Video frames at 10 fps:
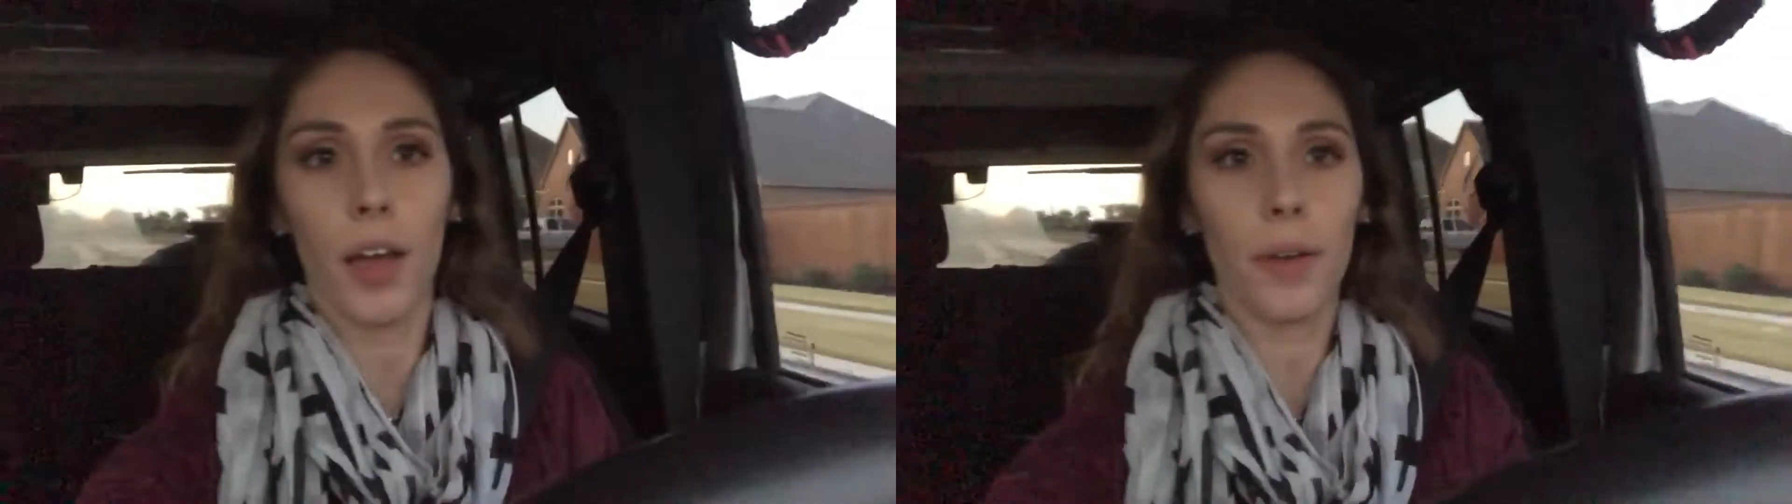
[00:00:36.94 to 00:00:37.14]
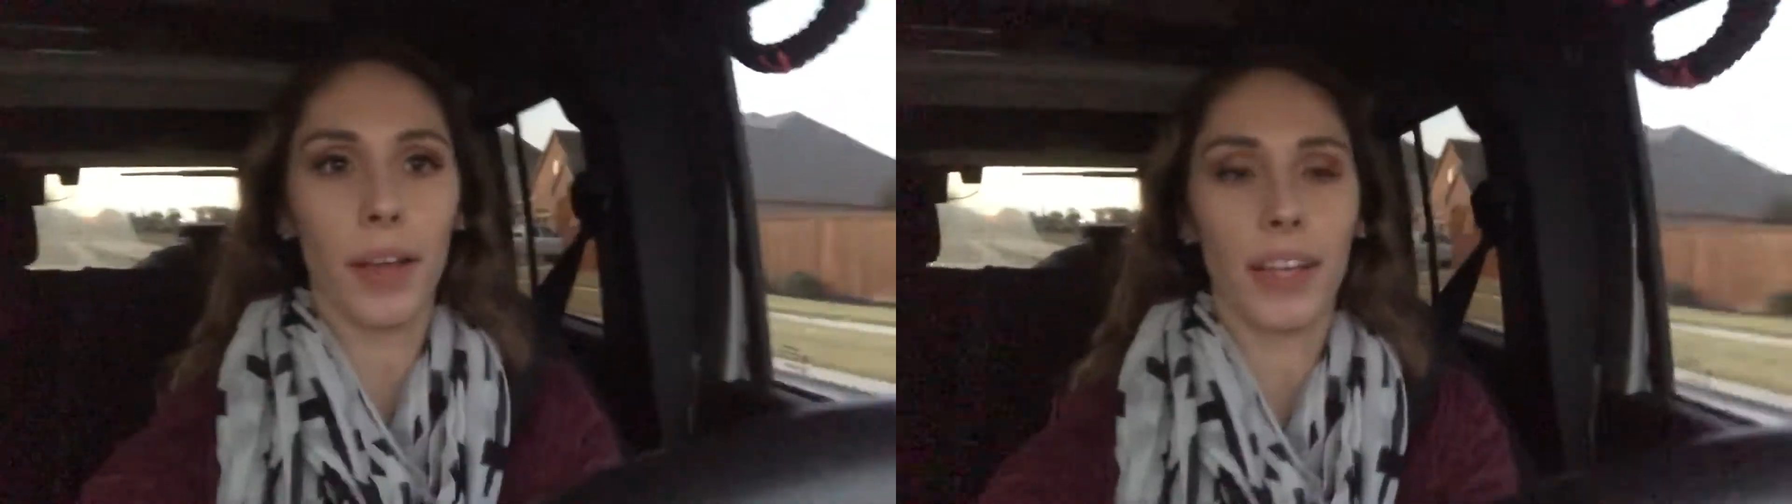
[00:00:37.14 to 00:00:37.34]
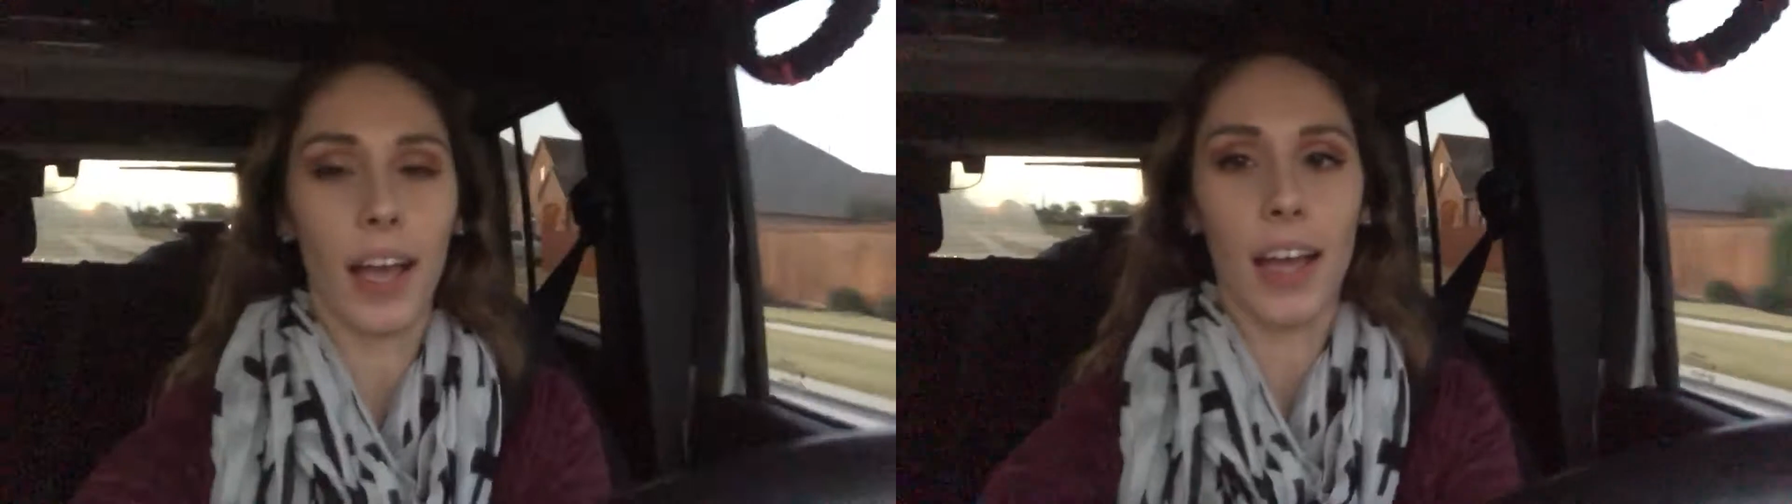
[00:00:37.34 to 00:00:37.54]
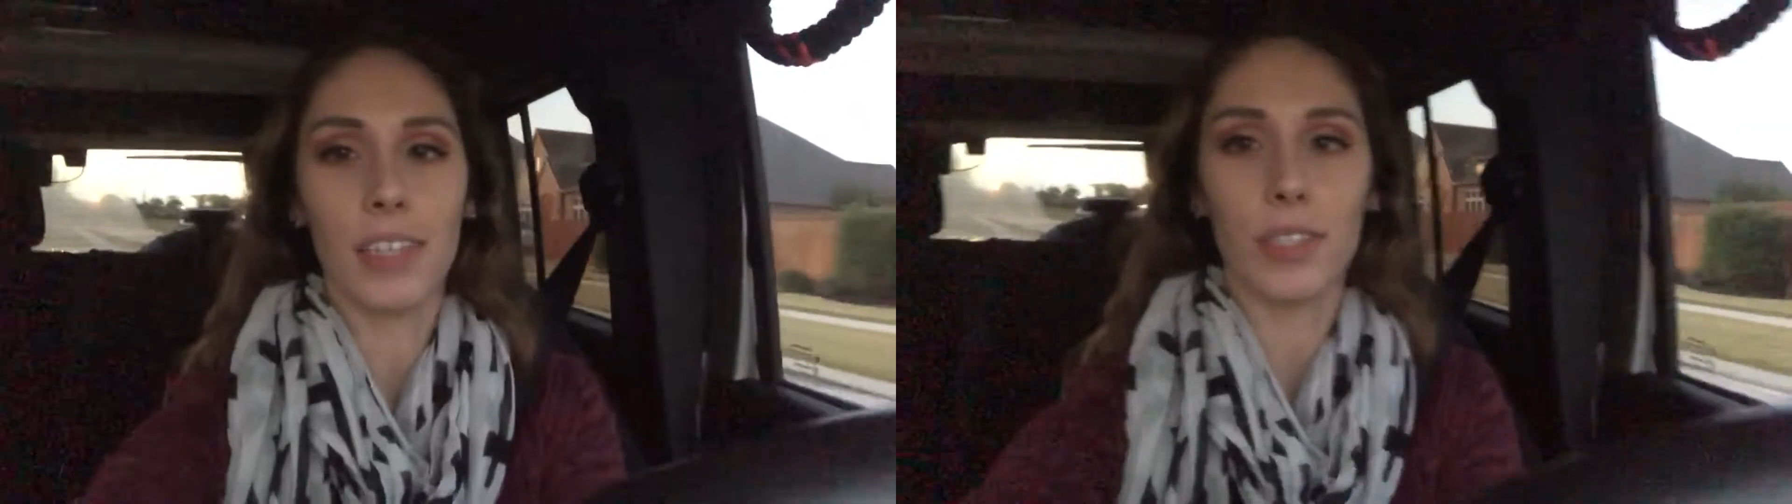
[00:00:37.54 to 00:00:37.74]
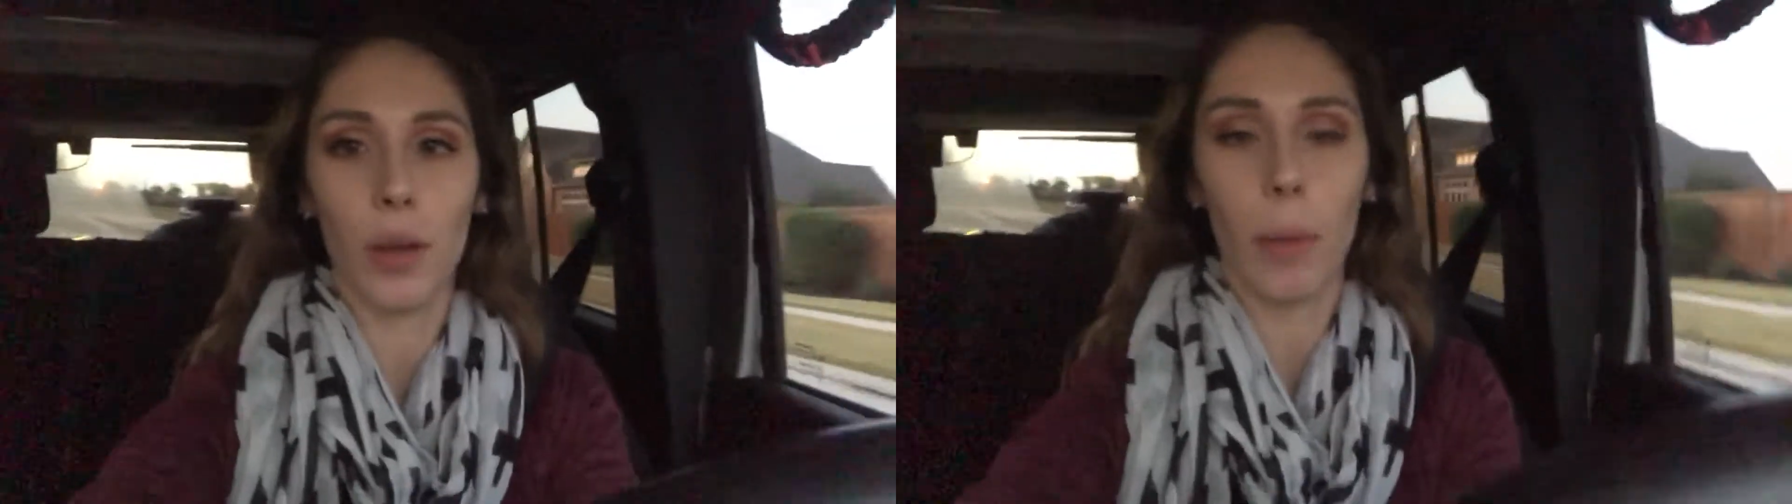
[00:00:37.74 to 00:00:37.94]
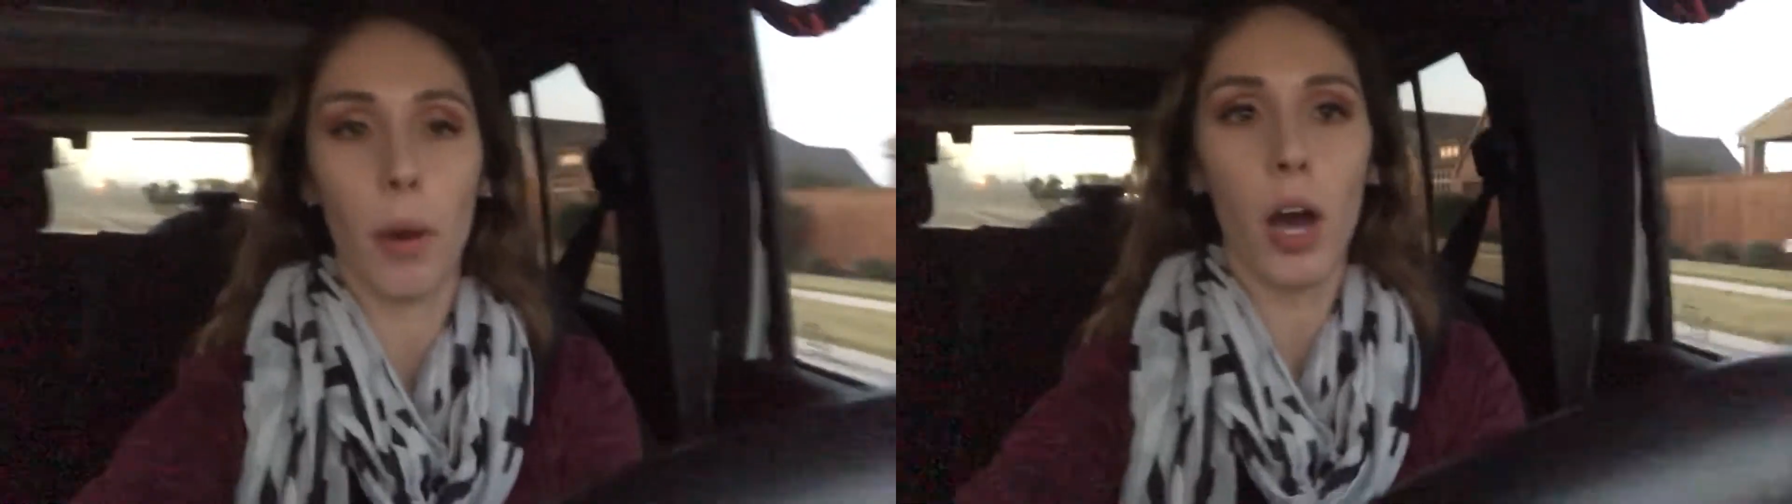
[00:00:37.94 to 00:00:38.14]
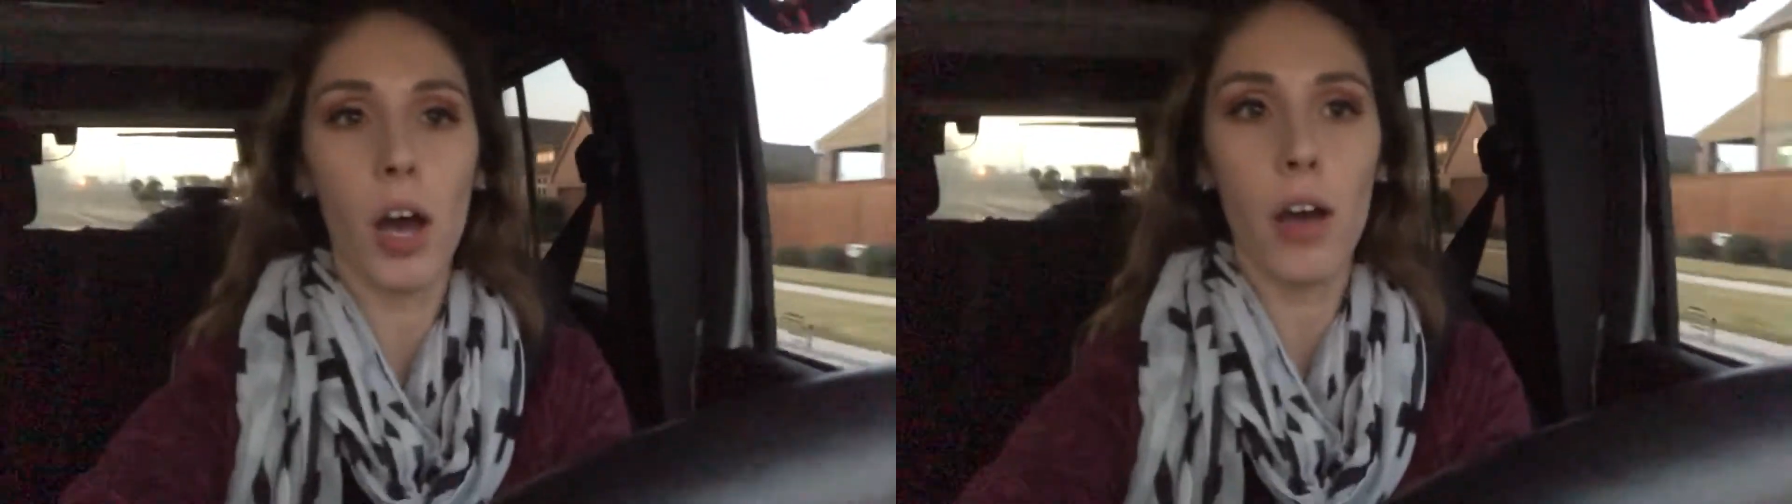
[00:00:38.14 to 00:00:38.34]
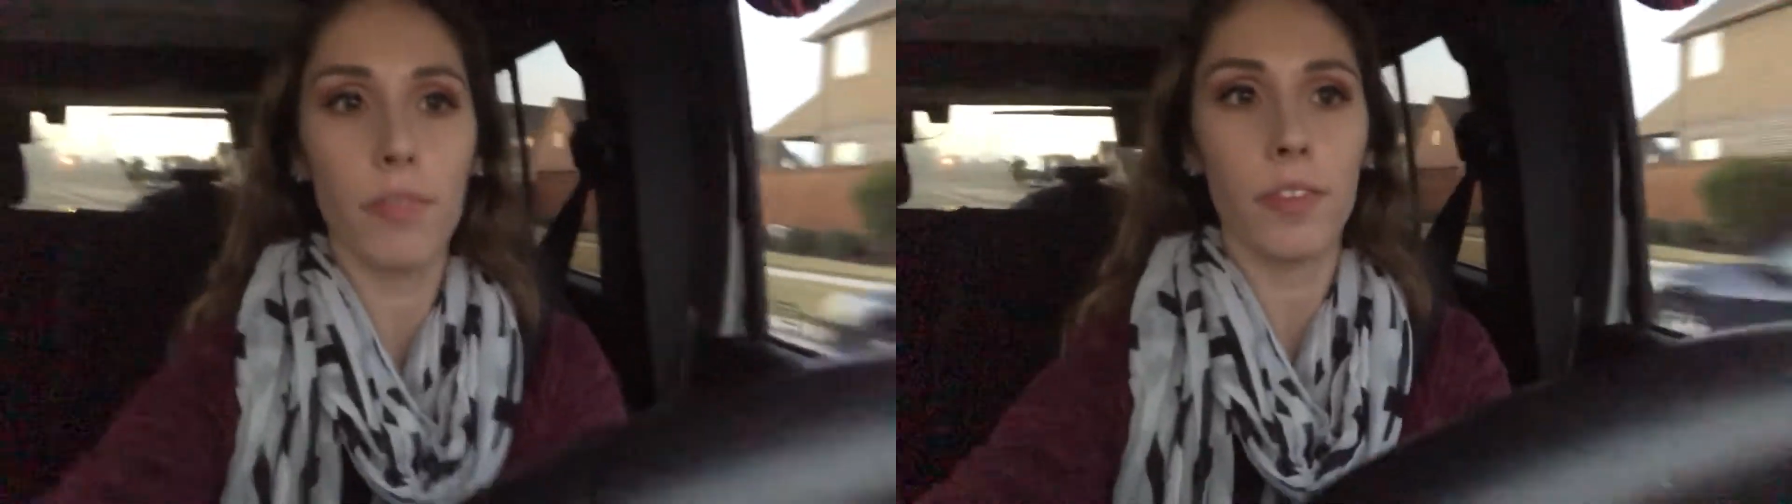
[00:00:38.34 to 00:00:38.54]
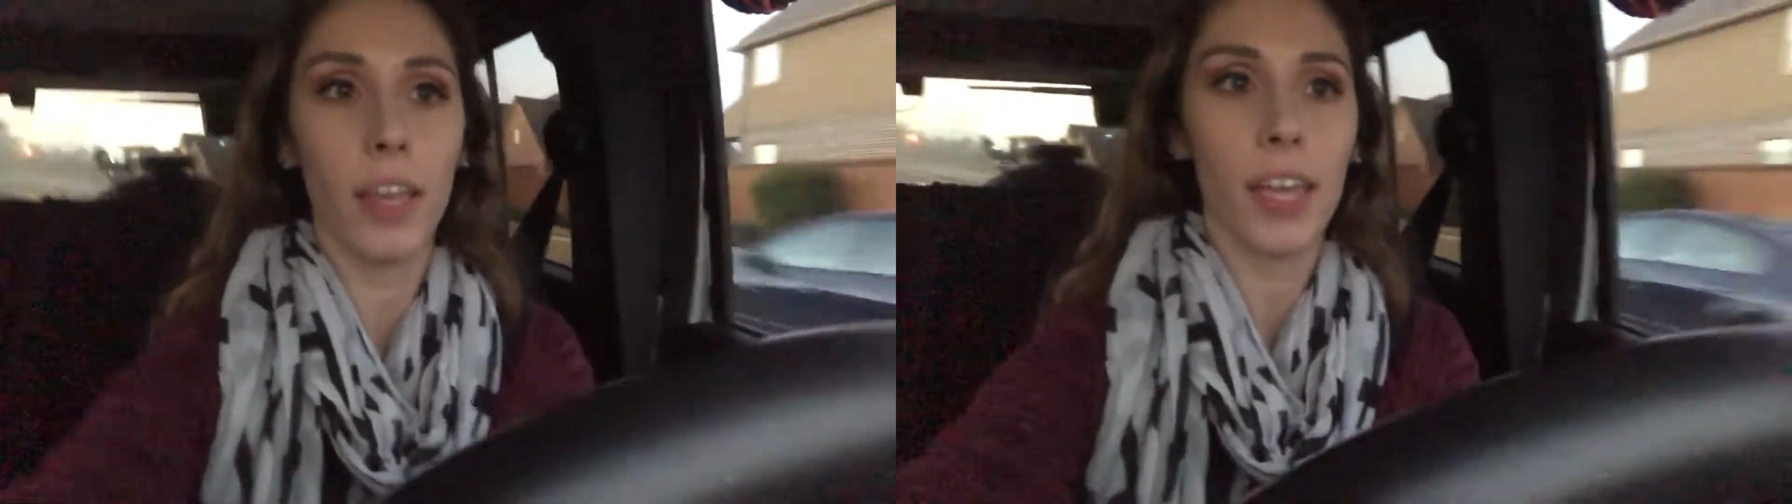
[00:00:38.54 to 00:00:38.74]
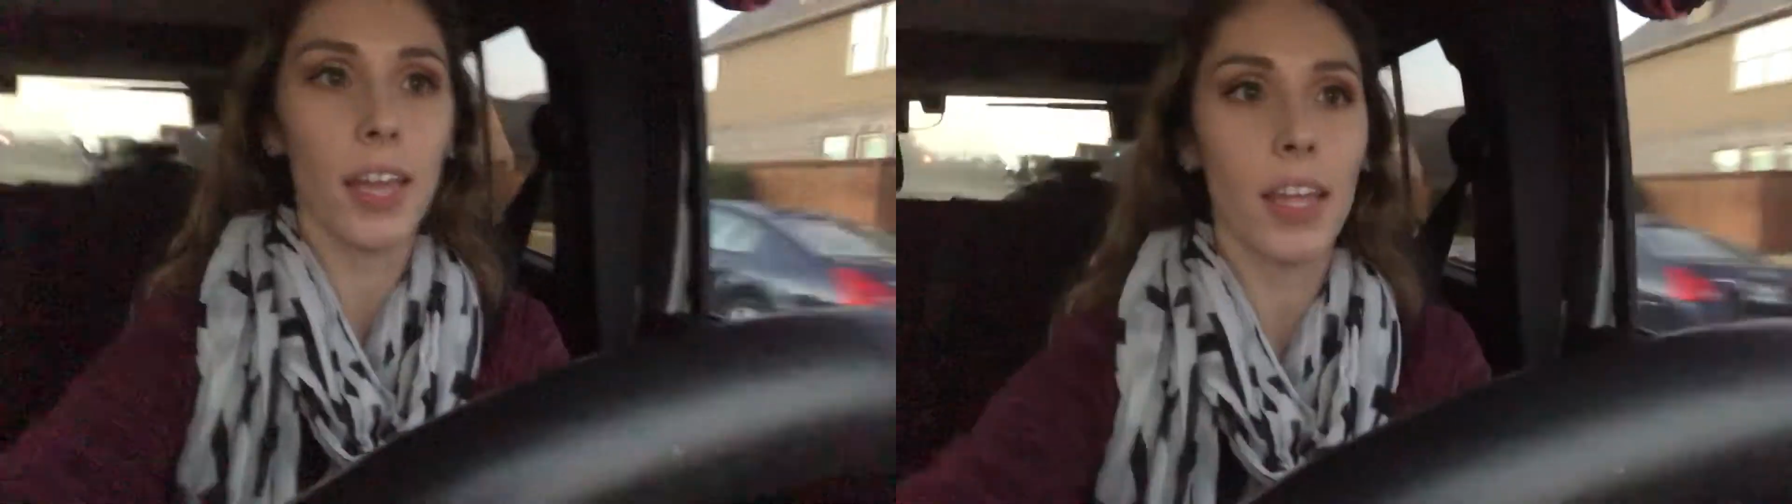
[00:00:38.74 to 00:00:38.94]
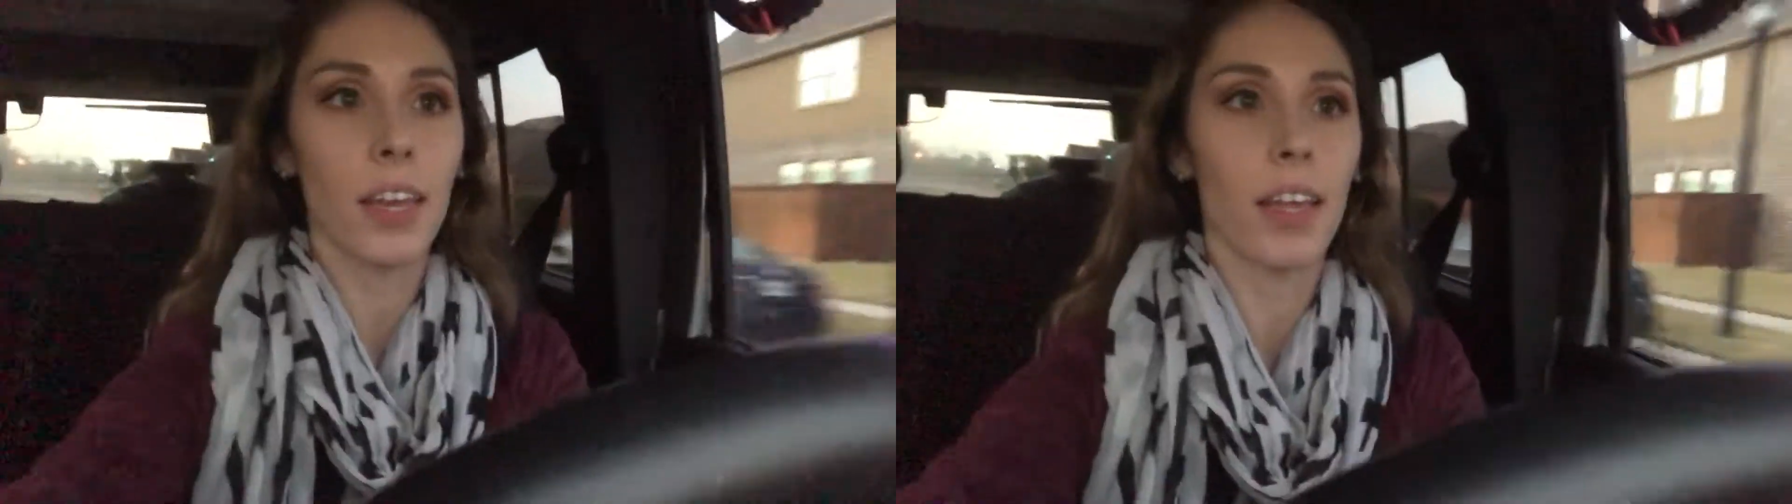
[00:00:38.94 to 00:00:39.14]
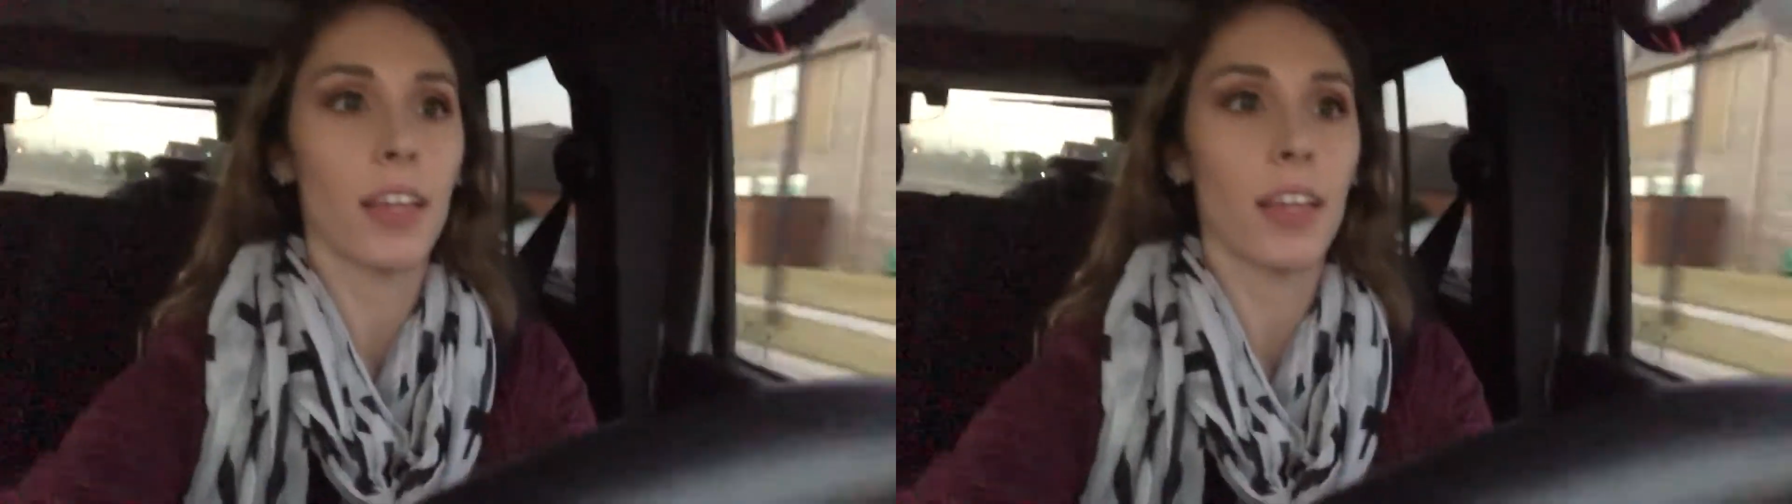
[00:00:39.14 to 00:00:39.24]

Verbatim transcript: All right, guys, so I'm off and